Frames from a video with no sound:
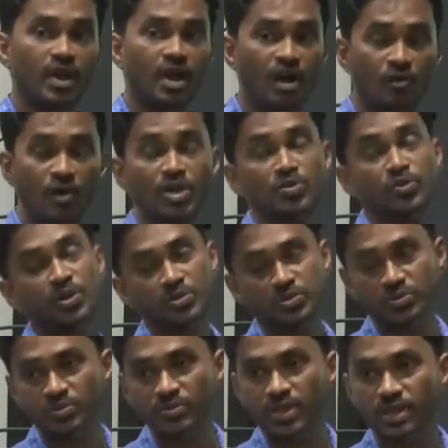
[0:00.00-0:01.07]
How are you going to
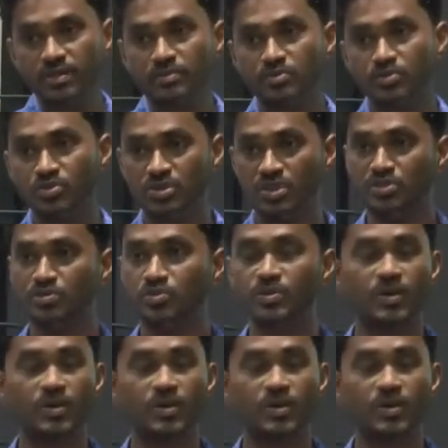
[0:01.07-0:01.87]
do that? Those are the two